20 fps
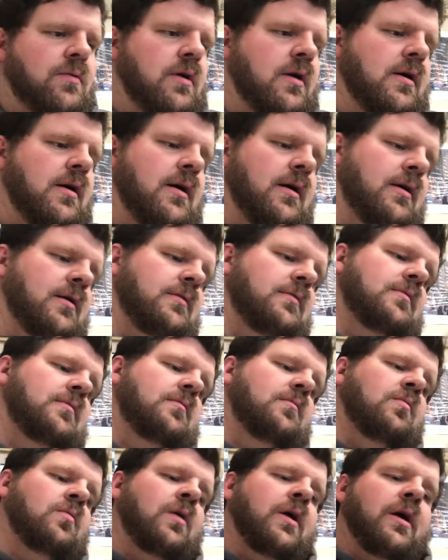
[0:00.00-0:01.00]
uh,
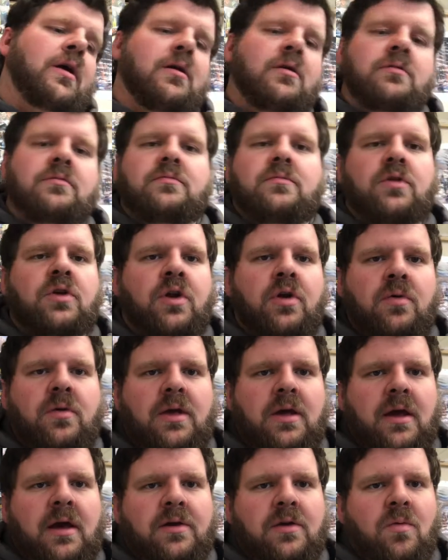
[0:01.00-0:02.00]
where you know
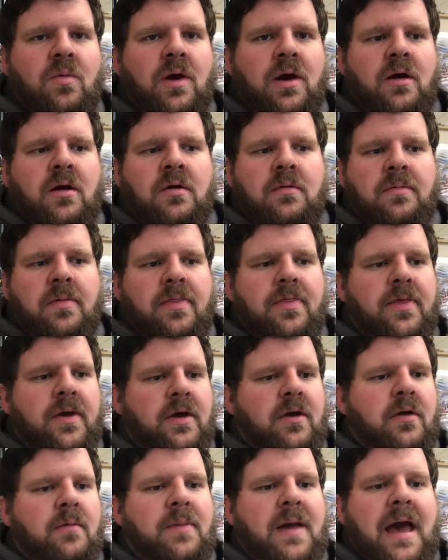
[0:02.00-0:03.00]
he had to wear
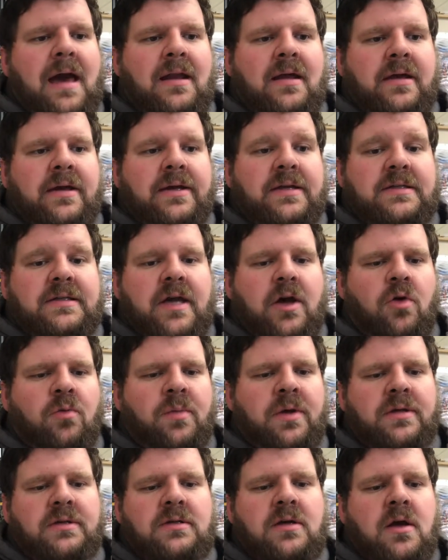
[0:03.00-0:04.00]
thicker padding in his
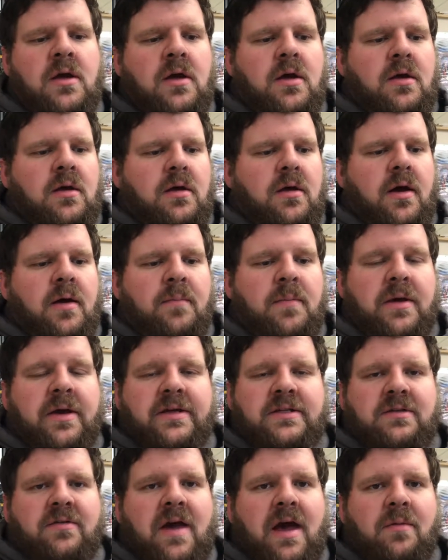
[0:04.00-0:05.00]
helmet uh,
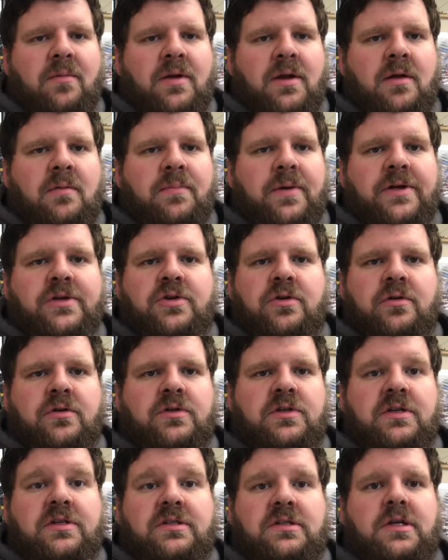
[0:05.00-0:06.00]
because of how many
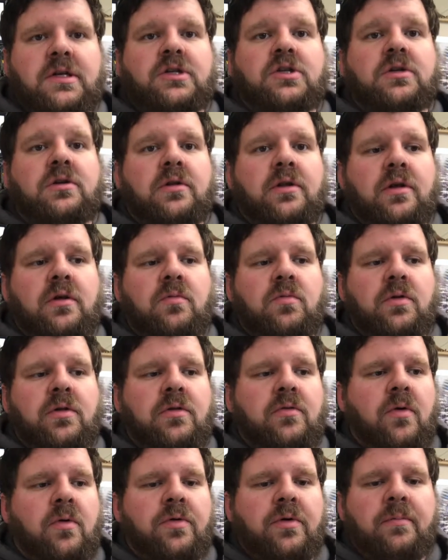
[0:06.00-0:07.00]
pitchers intentionally would
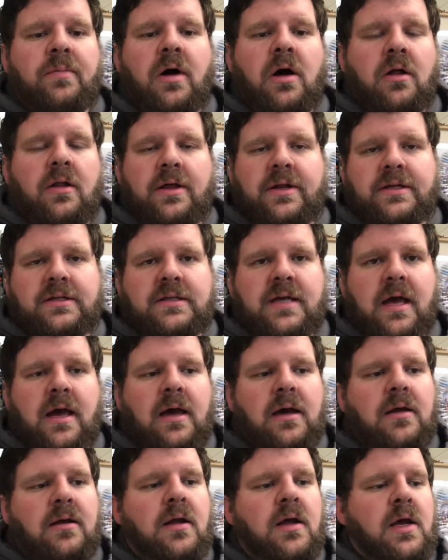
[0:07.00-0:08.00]
throw the ball at his
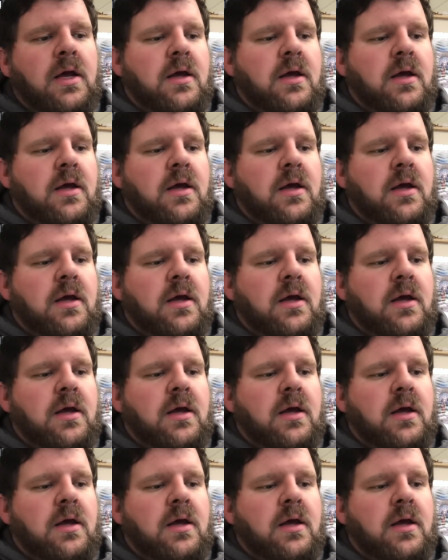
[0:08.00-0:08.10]
head.